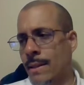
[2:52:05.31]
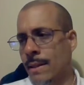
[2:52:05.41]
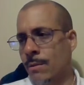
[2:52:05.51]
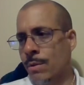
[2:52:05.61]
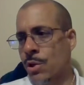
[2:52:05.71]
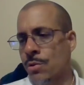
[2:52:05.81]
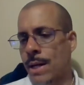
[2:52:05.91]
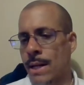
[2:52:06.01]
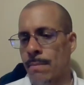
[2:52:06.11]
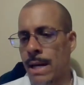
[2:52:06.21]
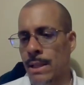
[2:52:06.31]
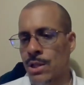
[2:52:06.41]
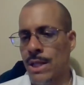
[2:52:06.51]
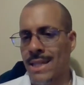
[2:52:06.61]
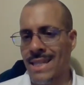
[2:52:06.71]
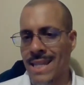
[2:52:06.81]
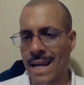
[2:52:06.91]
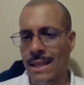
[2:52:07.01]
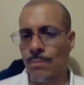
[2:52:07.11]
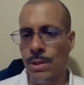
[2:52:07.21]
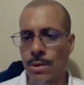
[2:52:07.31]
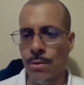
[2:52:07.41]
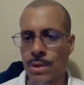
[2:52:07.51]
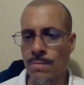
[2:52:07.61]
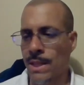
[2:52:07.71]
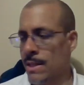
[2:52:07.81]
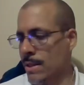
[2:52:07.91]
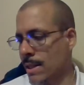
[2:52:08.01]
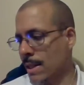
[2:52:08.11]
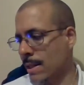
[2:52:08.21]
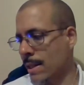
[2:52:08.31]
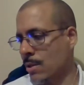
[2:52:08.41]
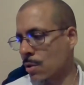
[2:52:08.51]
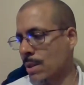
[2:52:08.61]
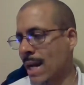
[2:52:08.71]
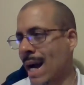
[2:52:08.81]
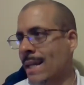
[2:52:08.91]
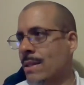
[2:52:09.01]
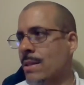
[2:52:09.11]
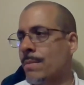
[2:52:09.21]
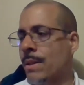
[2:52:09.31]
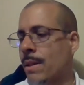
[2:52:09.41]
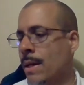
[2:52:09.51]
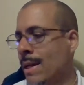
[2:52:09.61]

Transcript: the original etymology is exactly what it always means and it's always hiding something.